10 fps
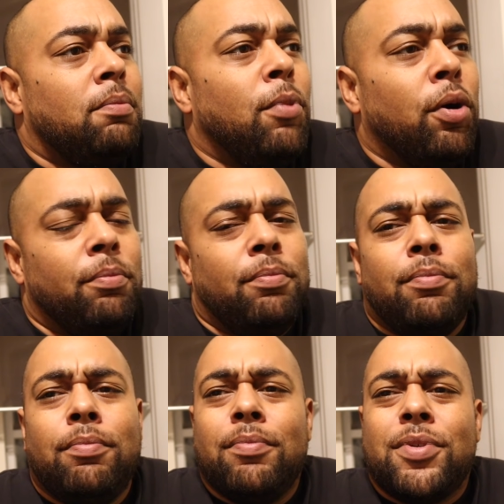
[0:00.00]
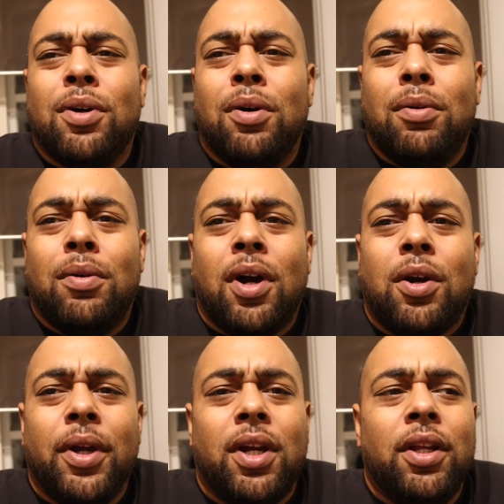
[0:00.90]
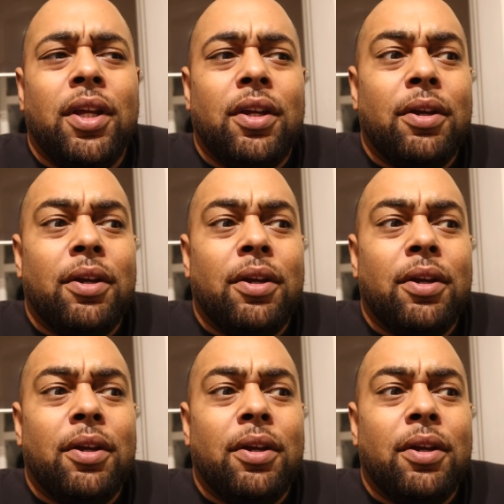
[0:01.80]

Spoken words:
Boom. So I quickly,